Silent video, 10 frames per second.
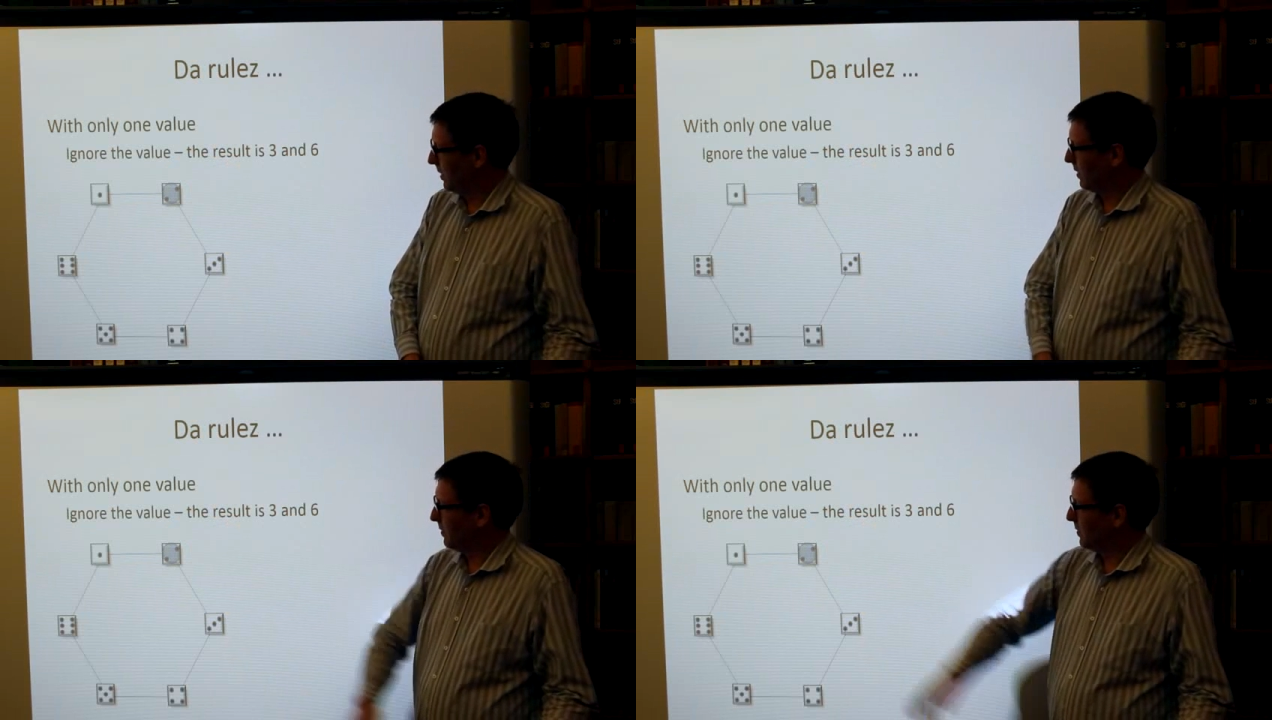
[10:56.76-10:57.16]

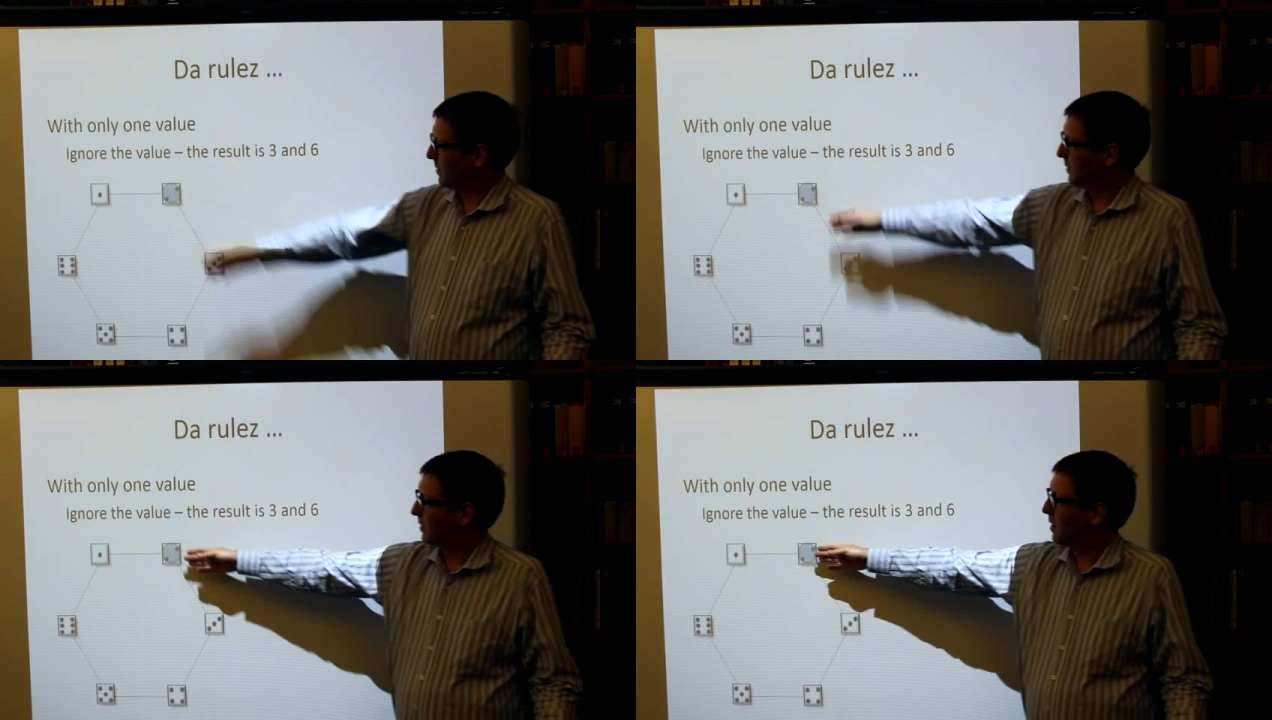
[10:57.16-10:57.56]
even
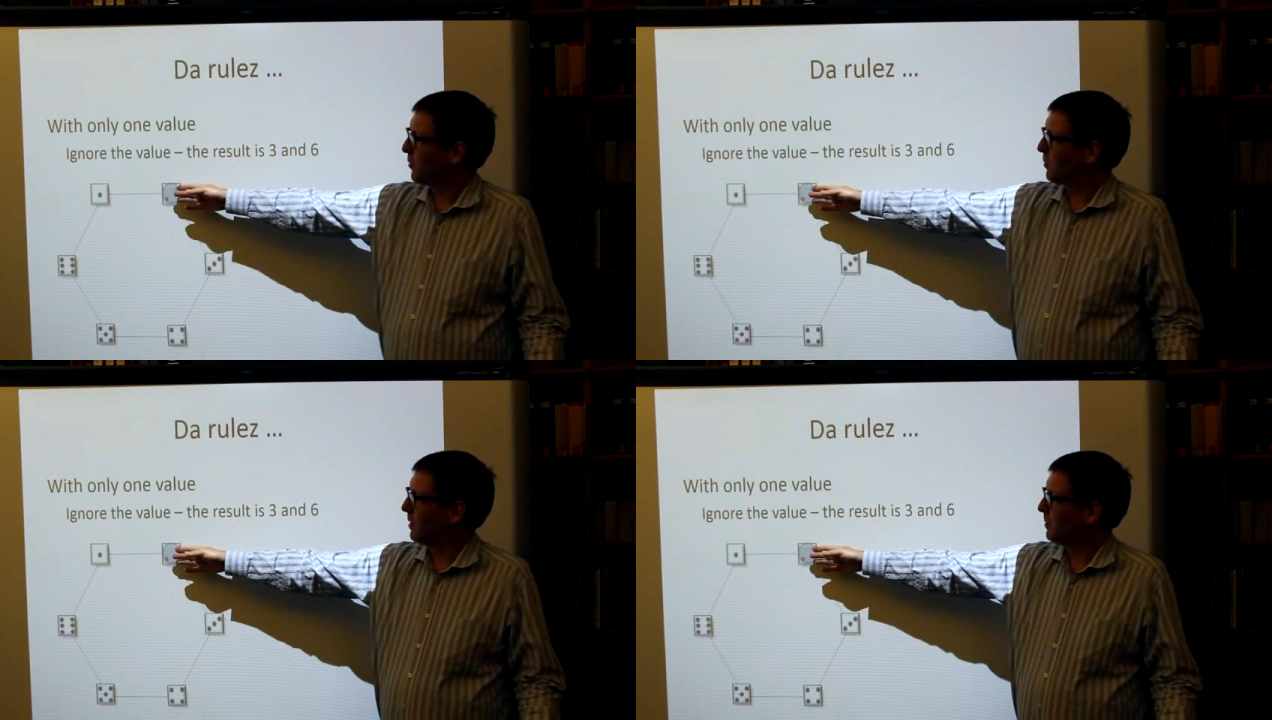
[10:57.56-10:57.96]
if it's
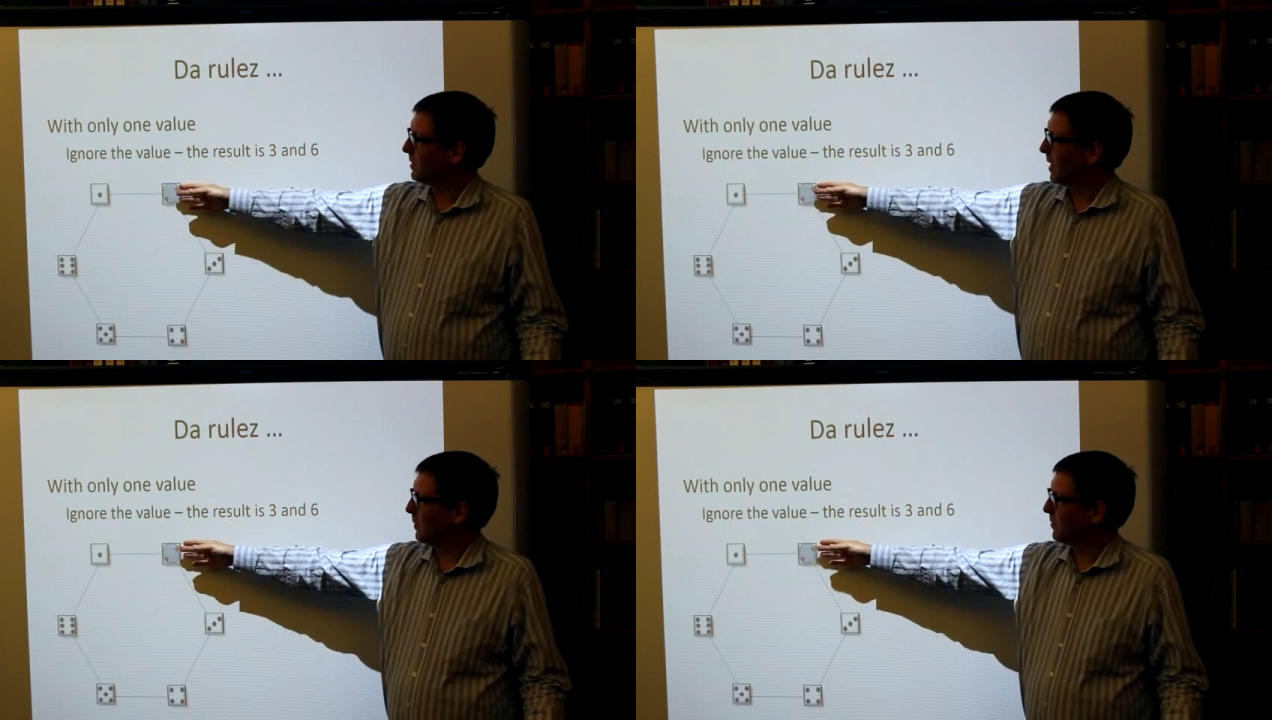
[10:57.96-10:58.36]
3
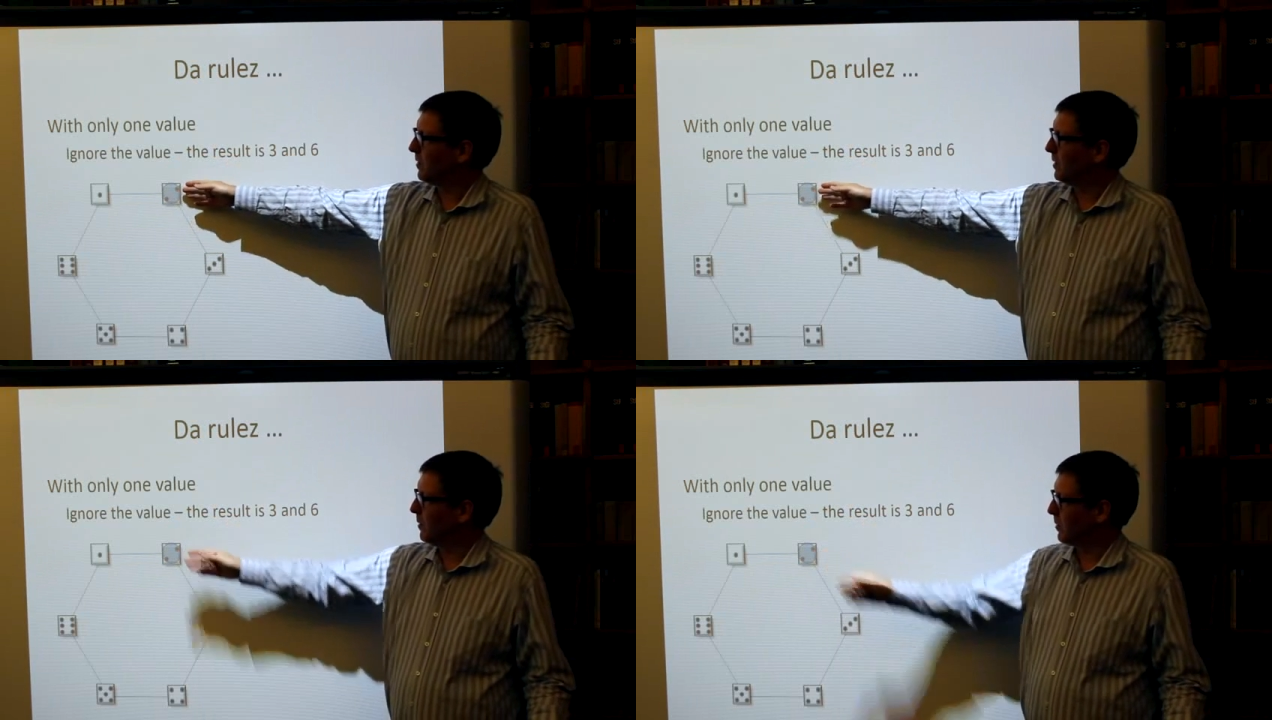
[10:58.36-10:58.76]
times
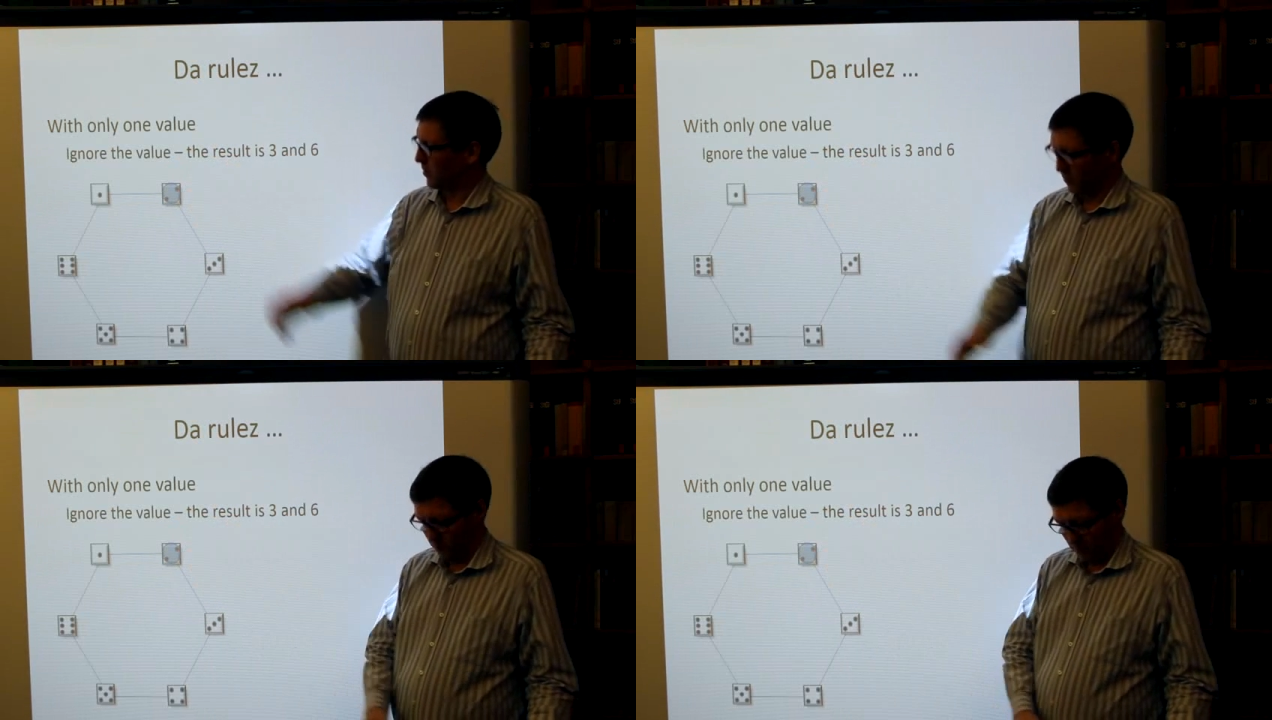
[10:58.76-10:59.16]
number
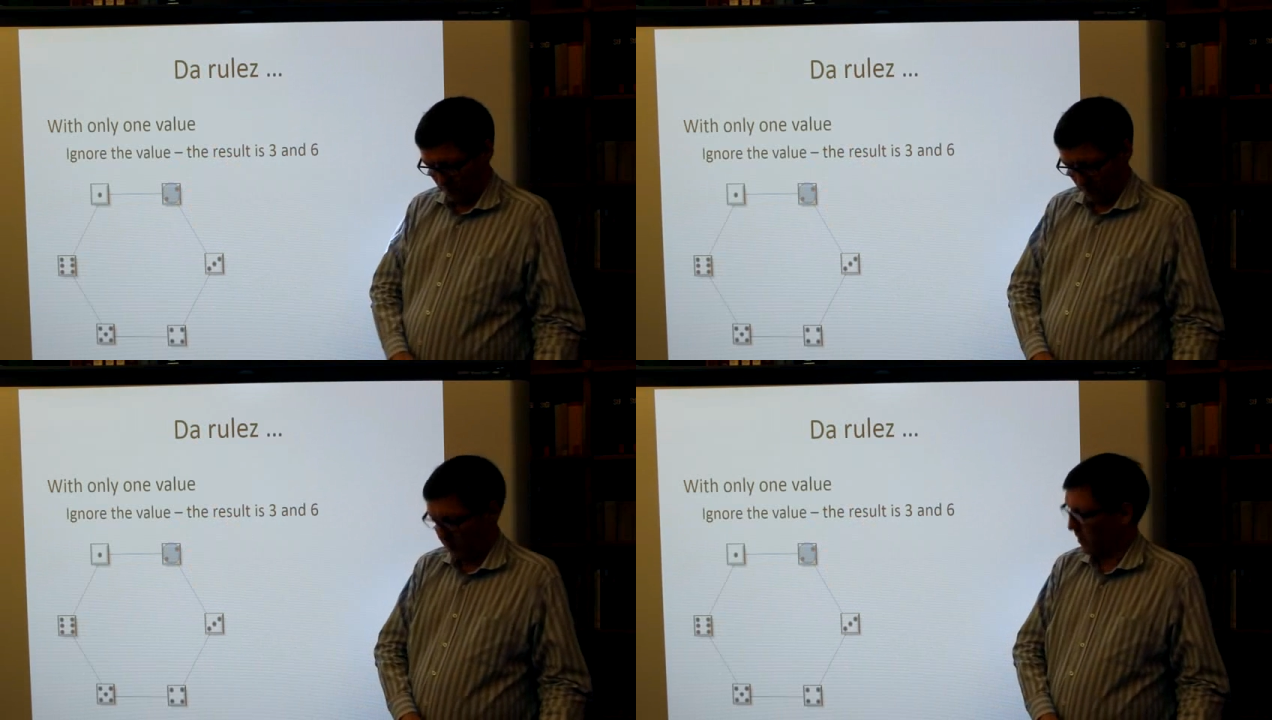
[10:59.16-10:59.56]
2,
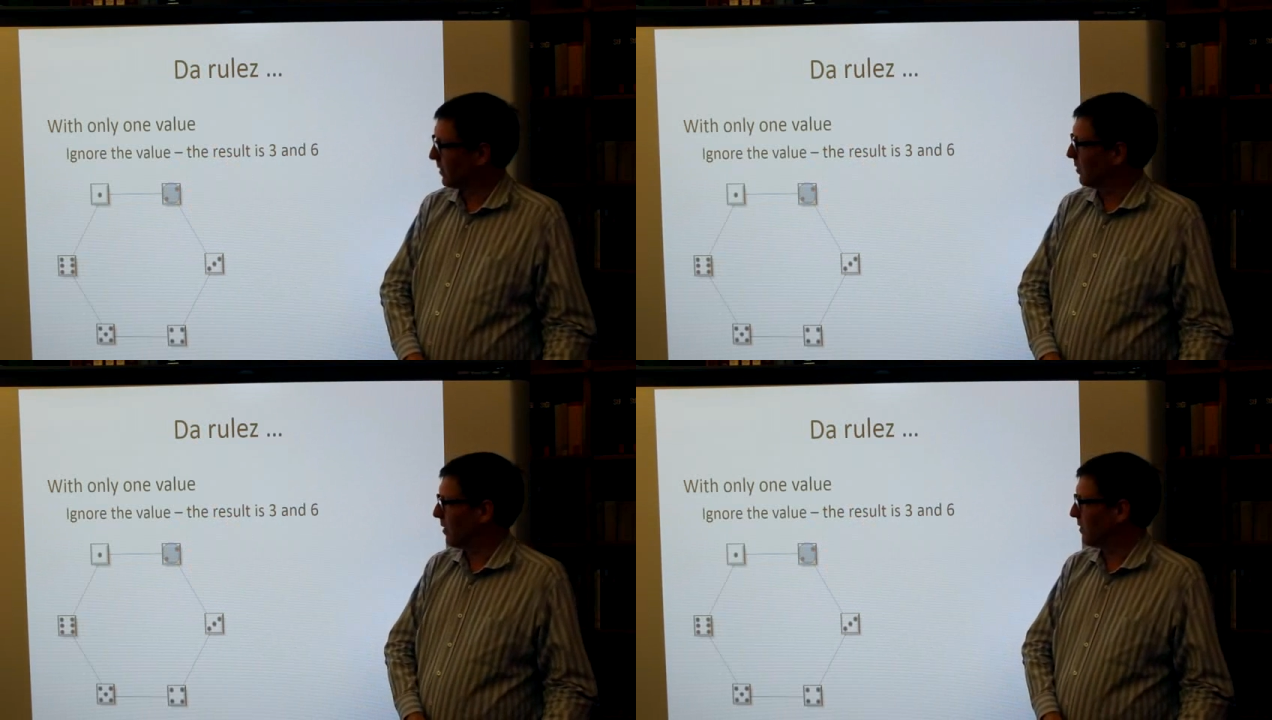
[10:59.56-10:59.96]
we
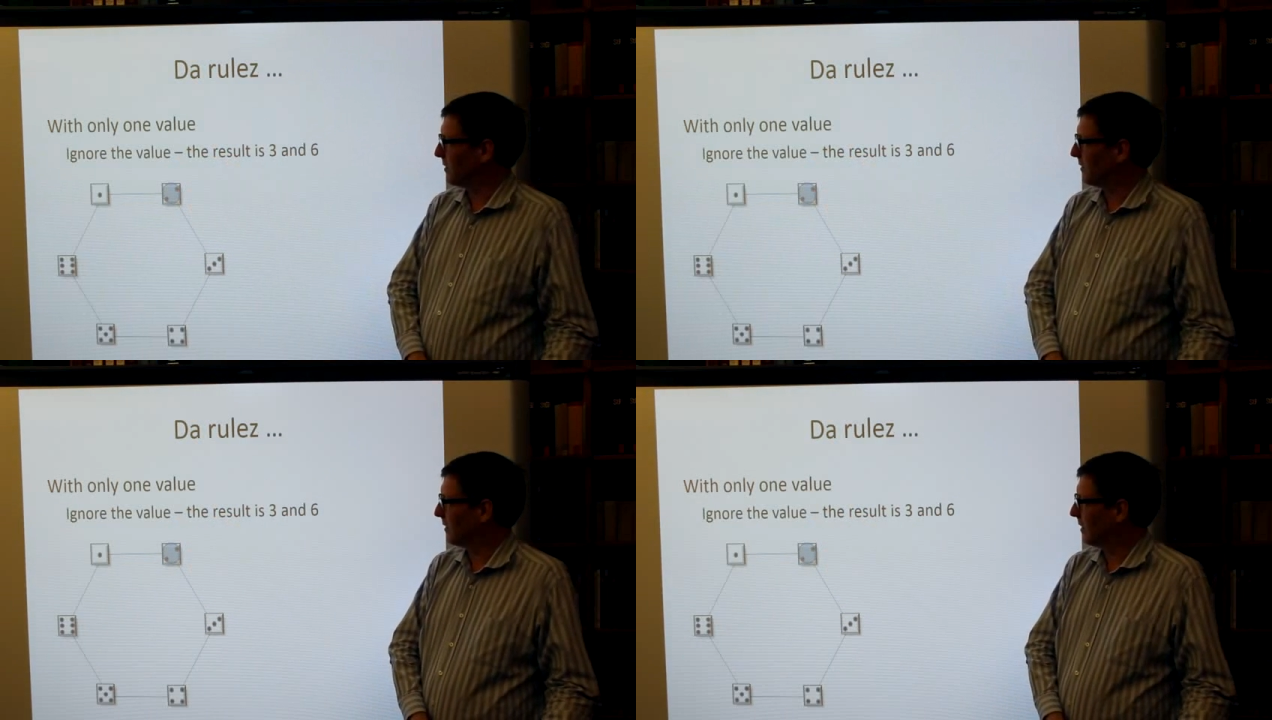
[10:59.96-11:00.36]
ignore this